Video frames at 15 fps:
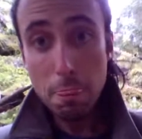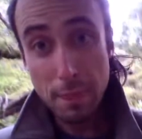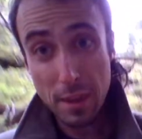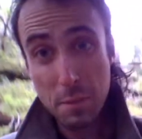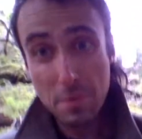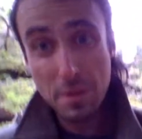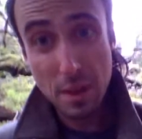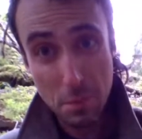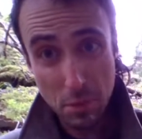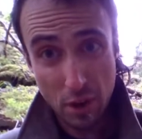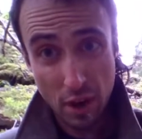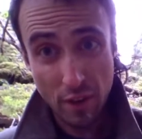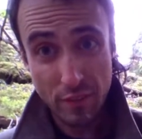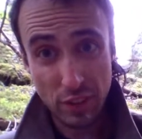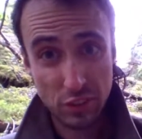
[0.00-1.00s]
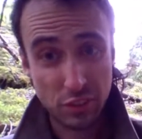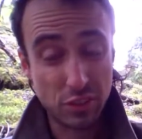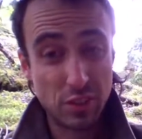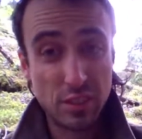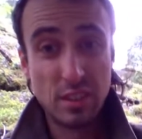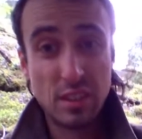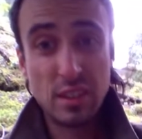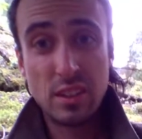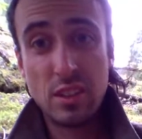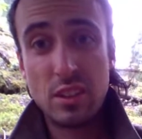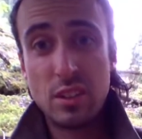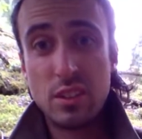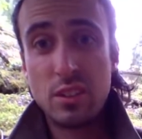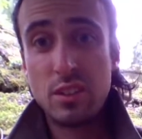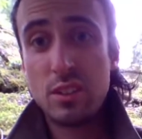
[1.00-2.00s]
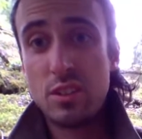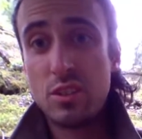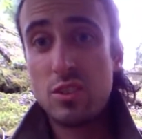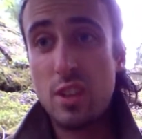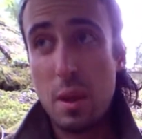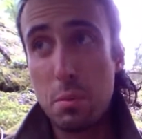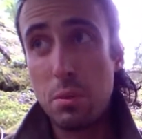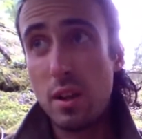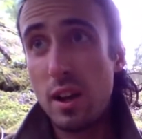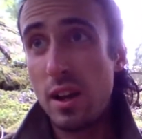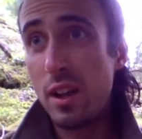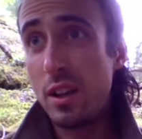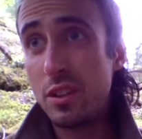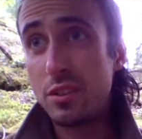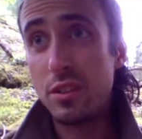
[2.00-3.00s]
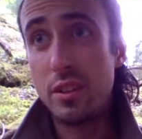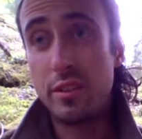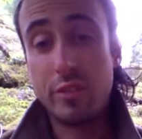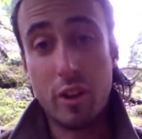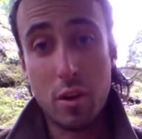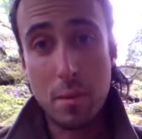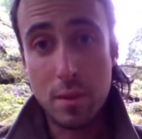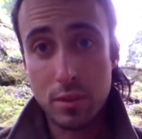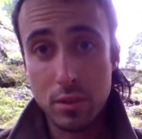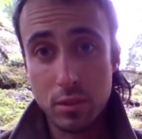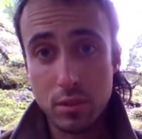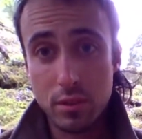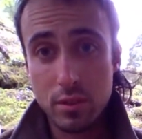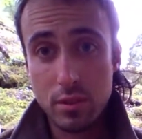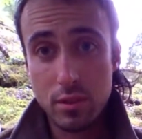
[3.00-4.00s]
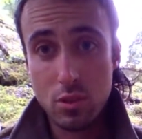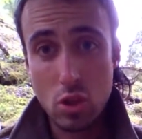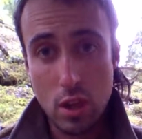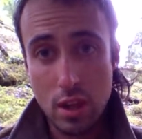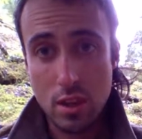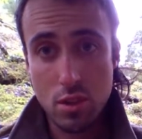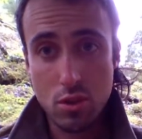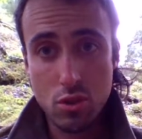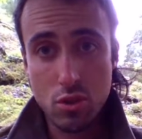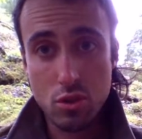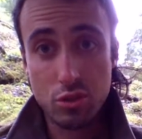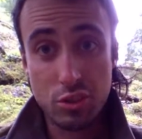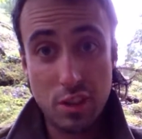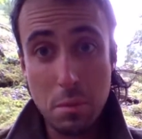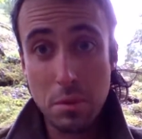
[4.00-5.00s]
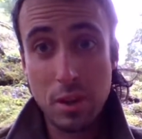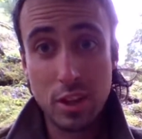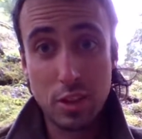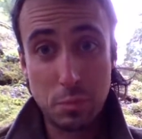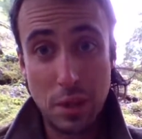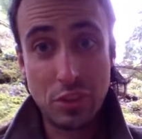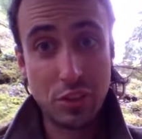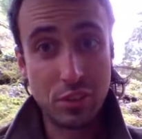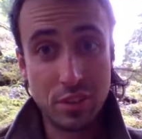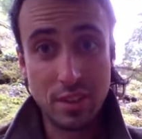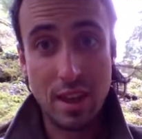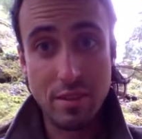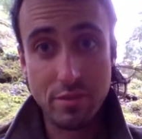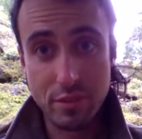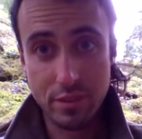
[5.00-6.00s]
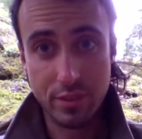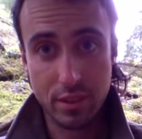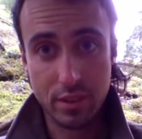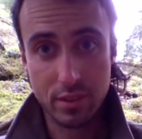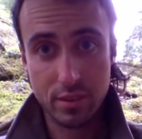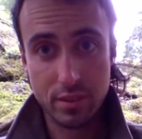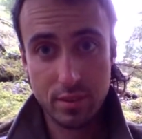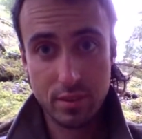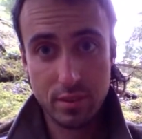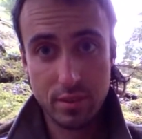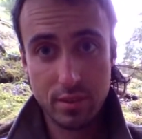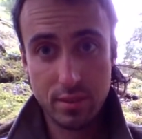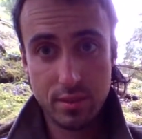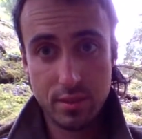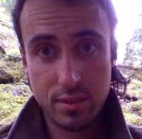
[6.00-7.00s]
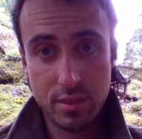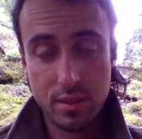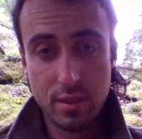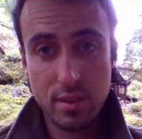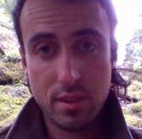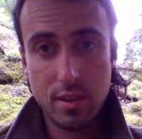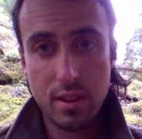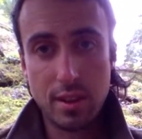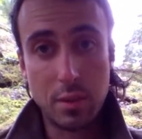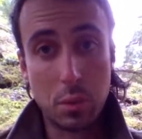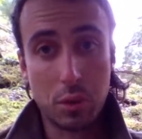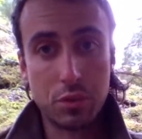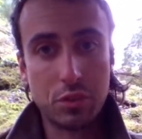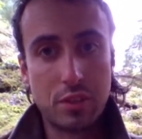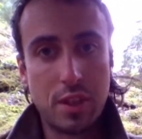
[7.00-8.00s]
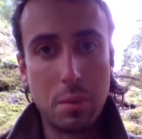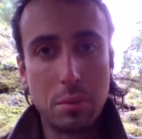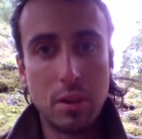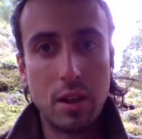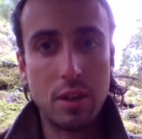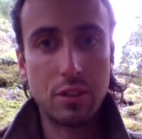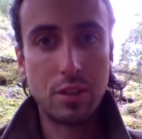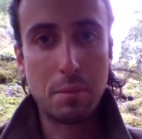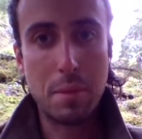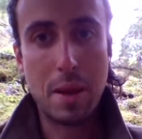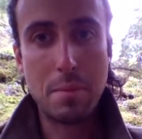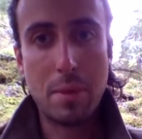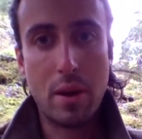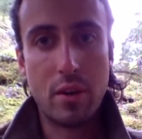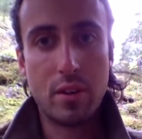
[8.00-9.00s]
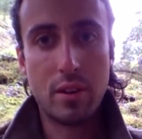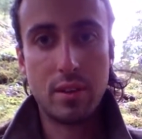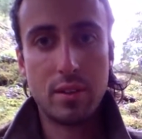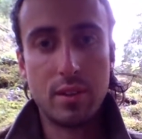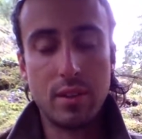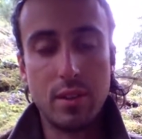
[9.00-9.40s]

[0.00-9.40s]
human demographics, stabilize environmental change, stabilize basically everything. And it would also stabilize like mate pairing,